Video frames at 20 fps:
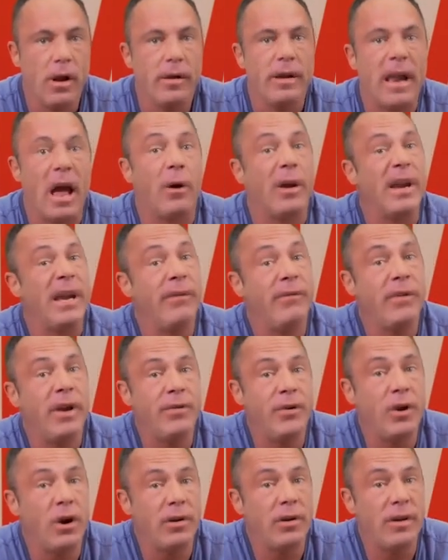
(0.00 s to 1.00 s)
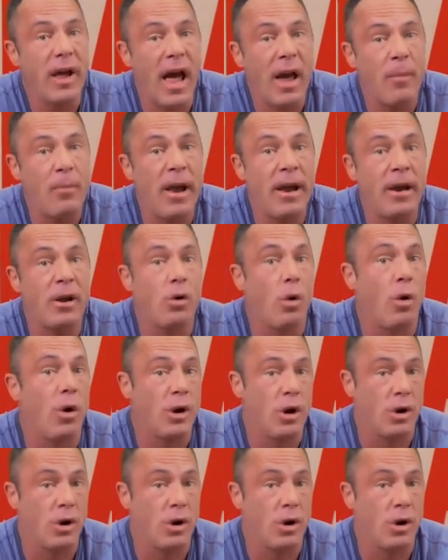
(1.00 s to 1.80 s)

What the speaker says: Now, even if you're a diabetic or